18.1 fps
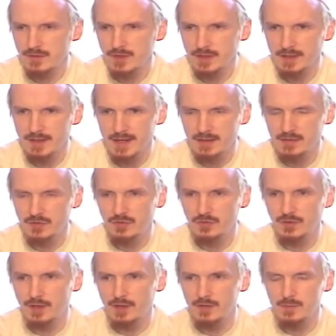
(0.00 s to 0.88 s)
taking
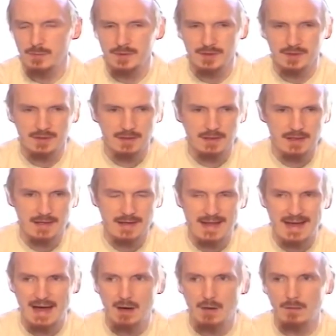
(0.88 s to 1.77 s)
exercise, particularly
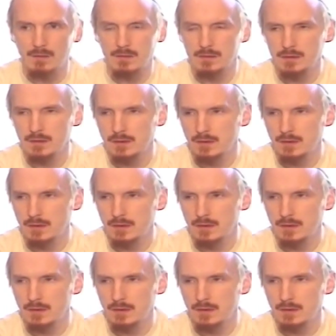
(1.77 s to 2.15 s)
now